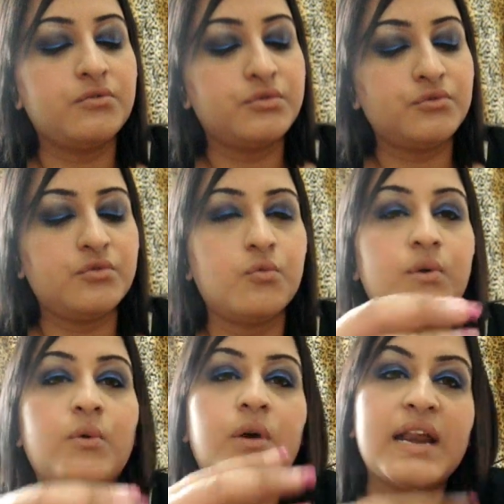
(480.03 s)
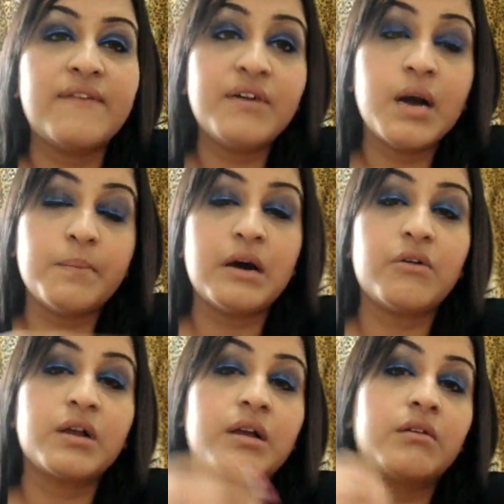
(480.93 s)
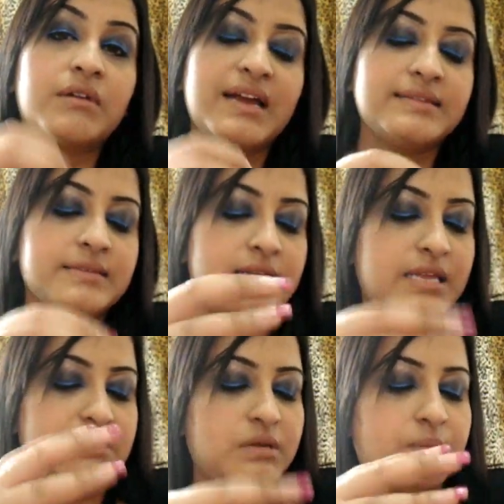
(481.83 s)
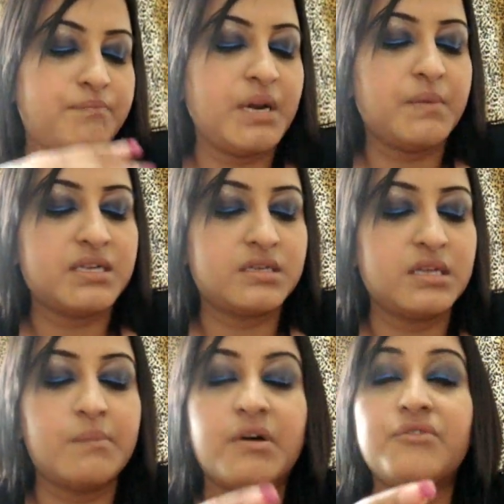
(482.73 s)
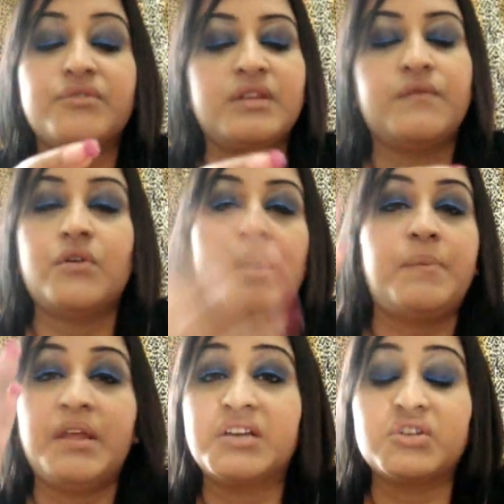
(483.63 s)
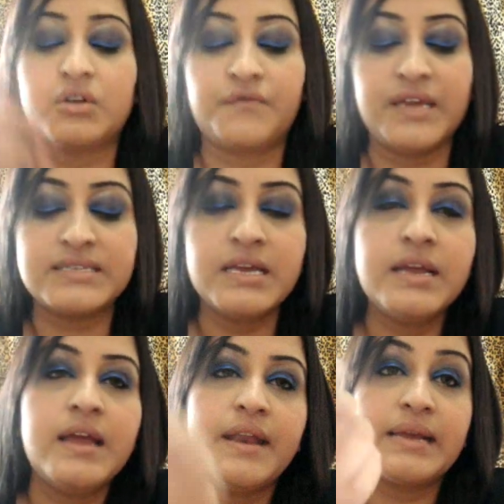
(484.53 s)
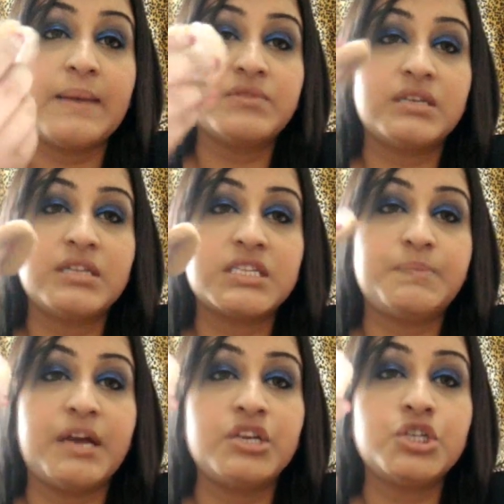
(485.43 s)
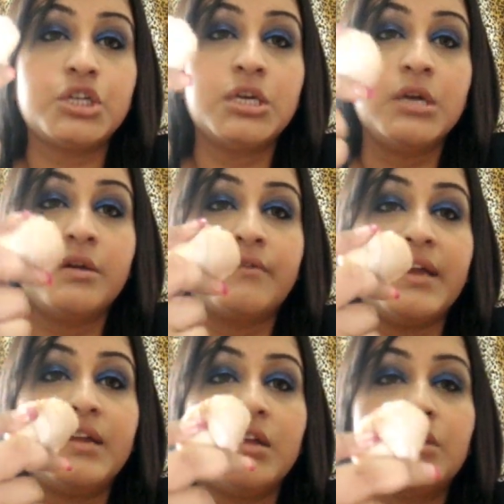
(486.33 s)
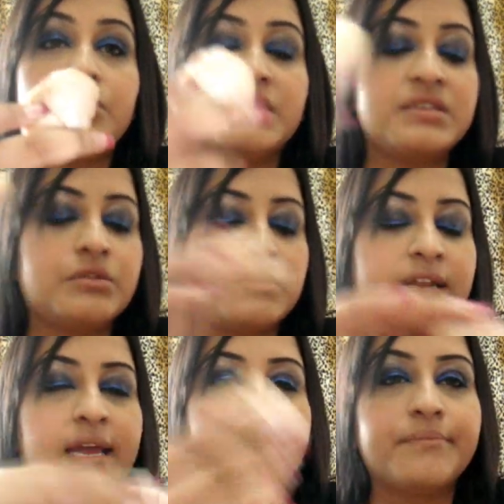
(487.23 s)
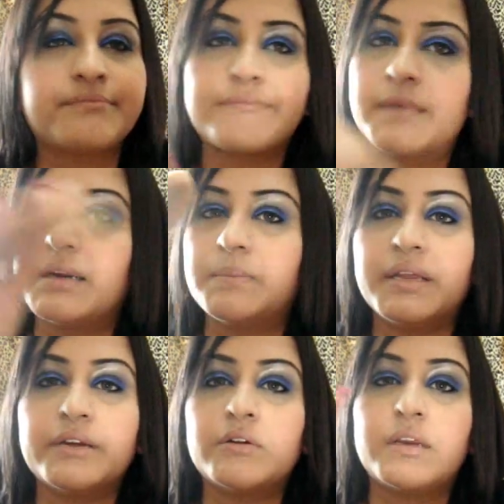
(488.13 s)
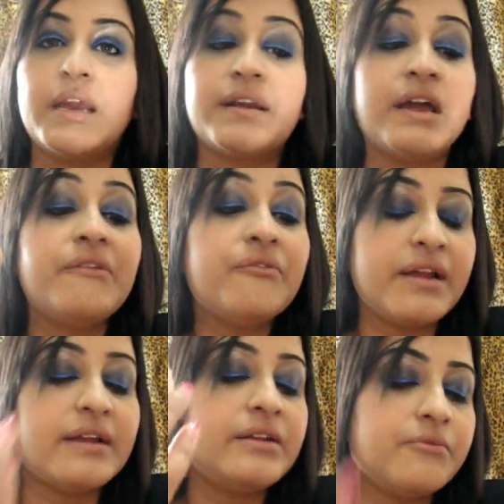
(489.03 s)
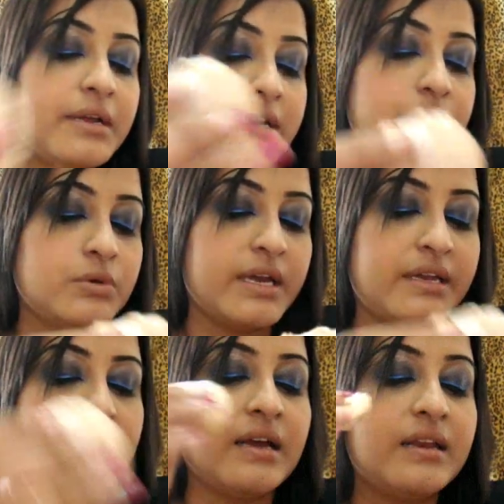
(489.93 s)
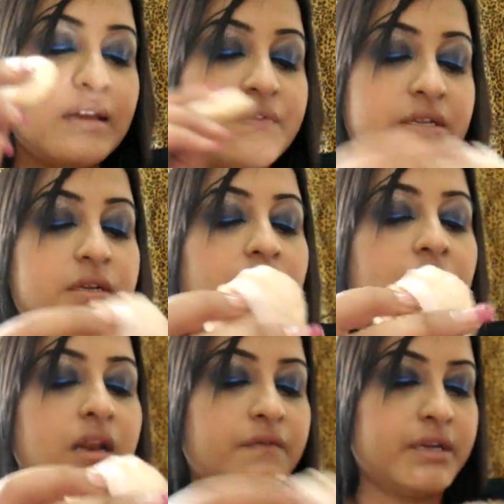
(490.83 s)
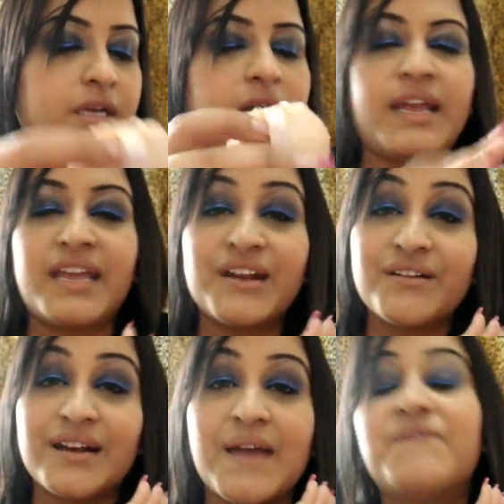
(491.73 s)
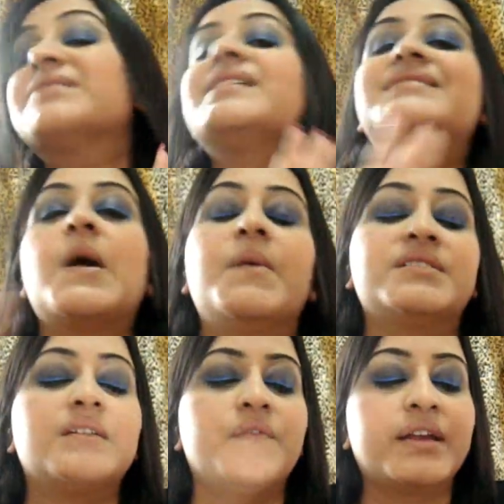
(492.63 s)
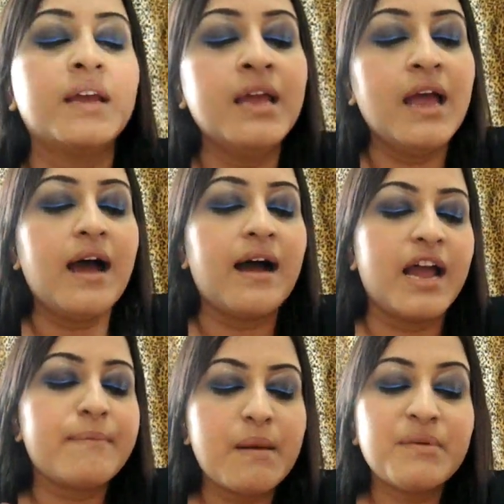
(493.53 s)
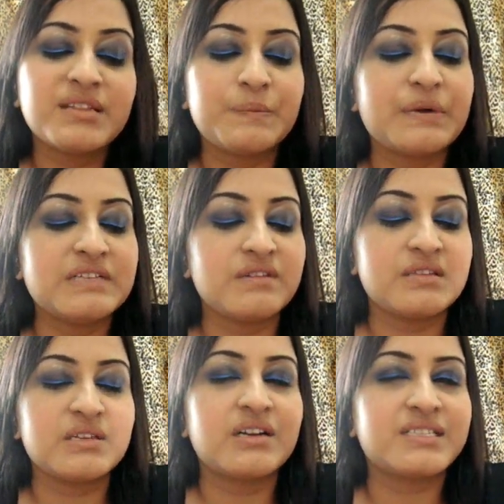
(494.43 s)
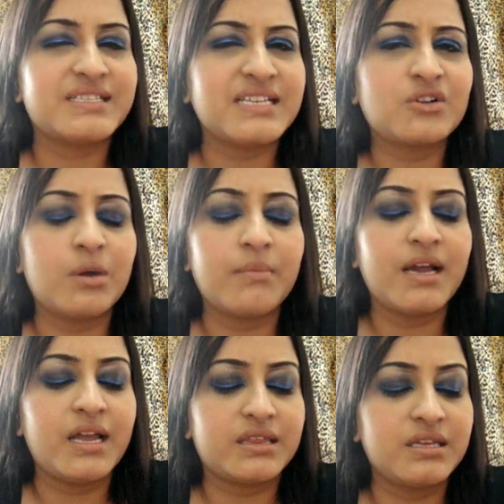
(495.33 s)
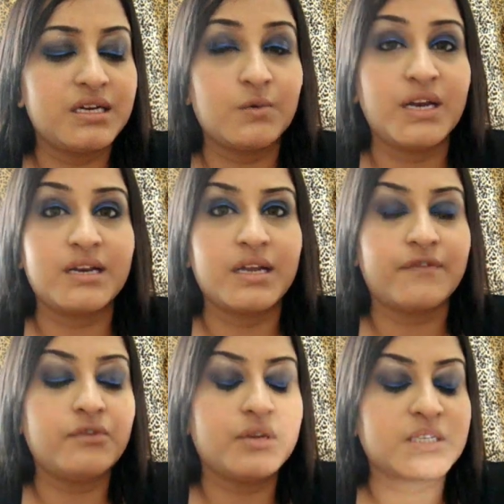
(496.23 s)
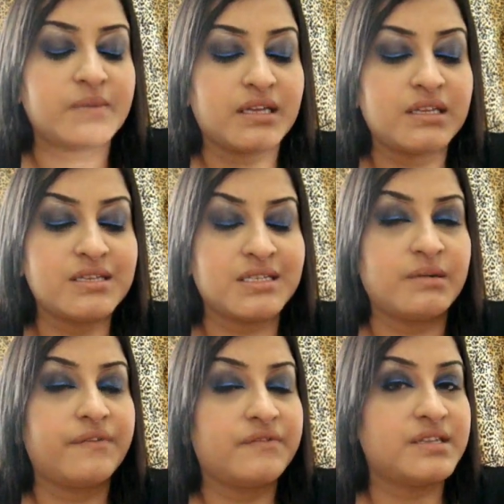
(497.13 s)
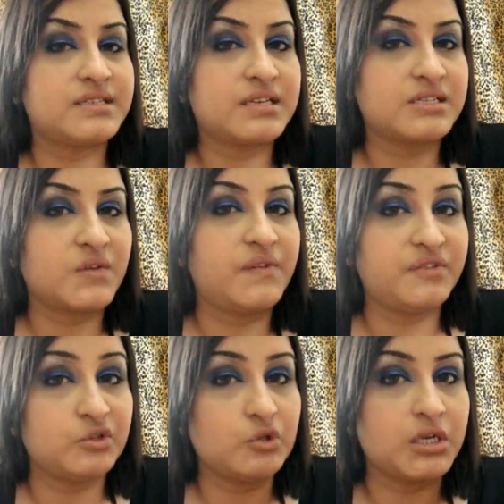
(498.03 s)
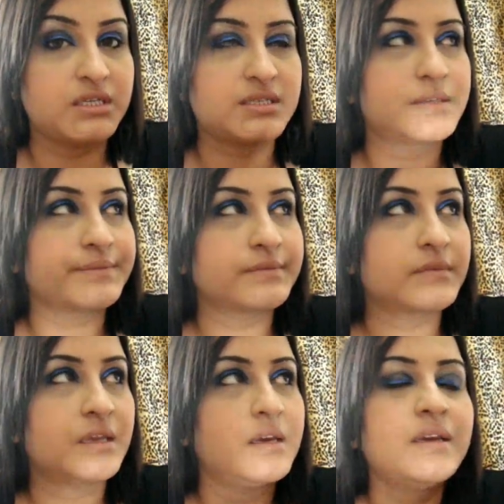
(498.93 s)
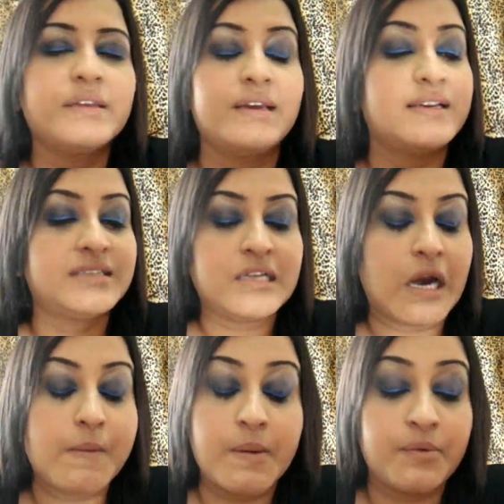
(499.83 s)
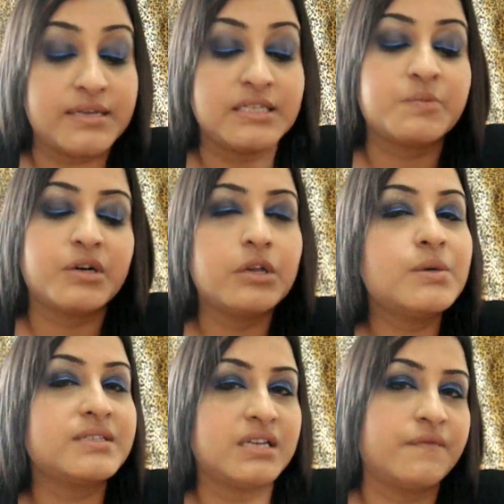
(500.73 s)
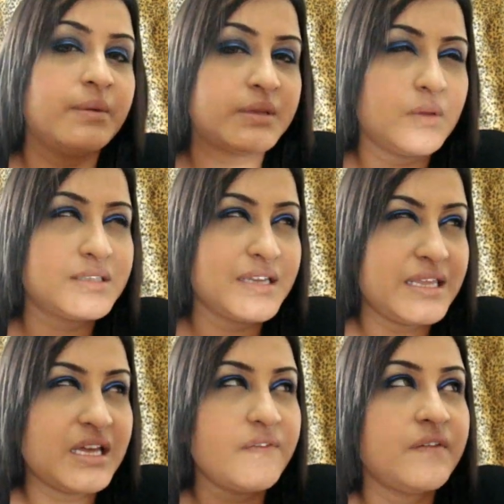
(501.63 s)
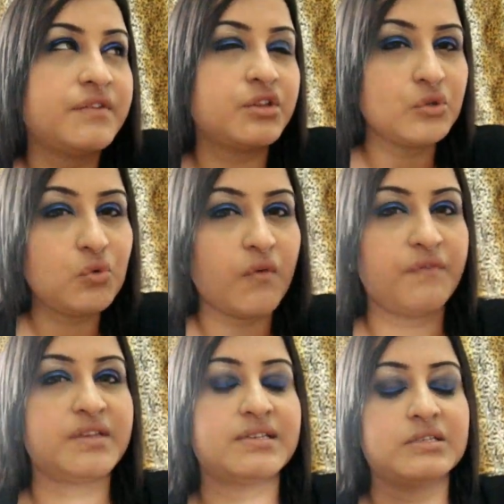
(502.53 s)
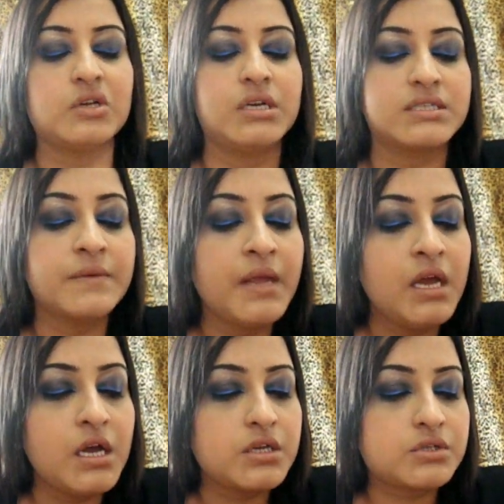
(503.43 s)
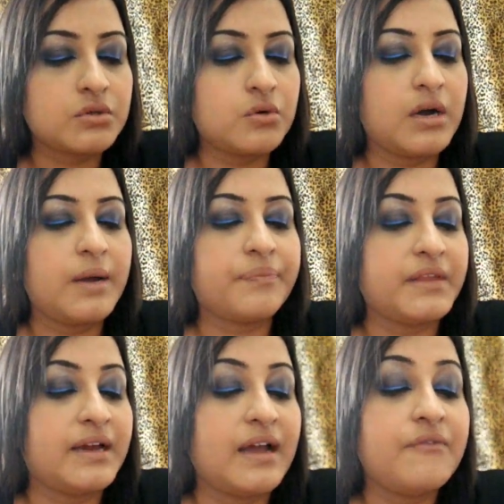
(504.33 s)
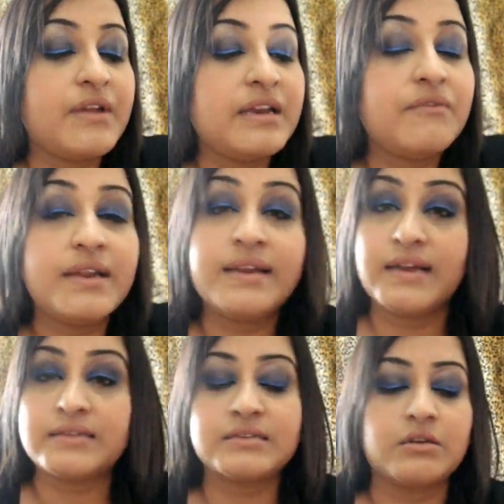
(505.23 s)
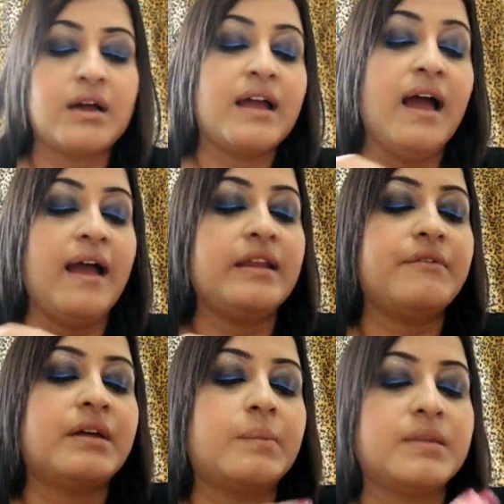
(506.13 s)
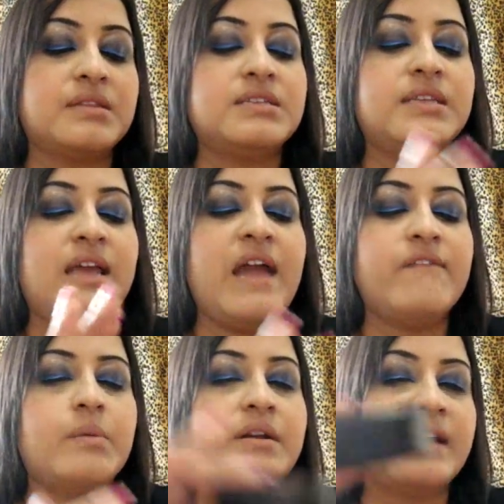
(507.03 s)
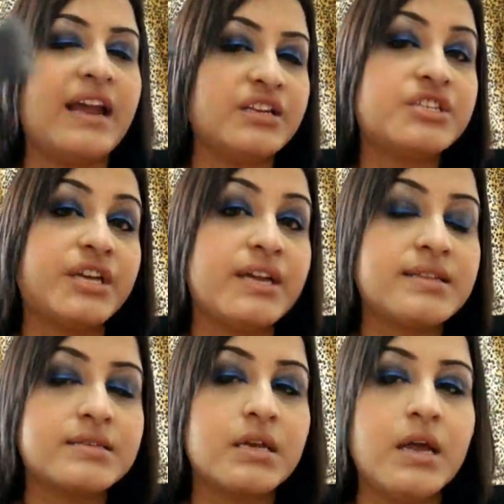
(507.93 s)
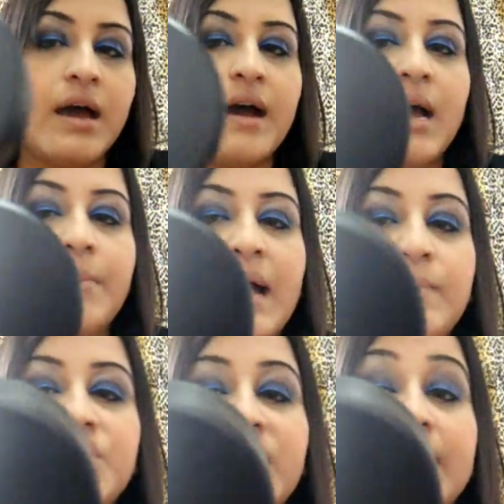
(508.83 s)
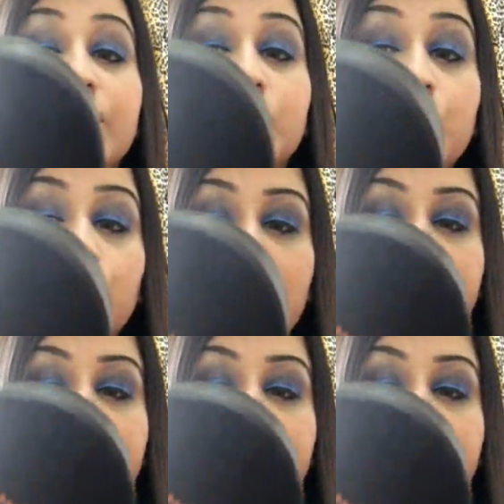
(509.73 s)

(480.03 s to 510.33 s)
you whatever amount grinds, and that's pretty much the amount you need for application on your face and it comes a little sponge right and you just need to dab and apply it on and I really really do like it I love it I love it I cannot emphasize how much I love it I remember the price for this one because I just got my third one like few days back I think this is about 56 or 52 dollars yeah I still can't remember prices but close enough it's either 52 or 56 dollars so um yeah I really really like this a lot I highly recommend this they have about nine shades um I'm shade number two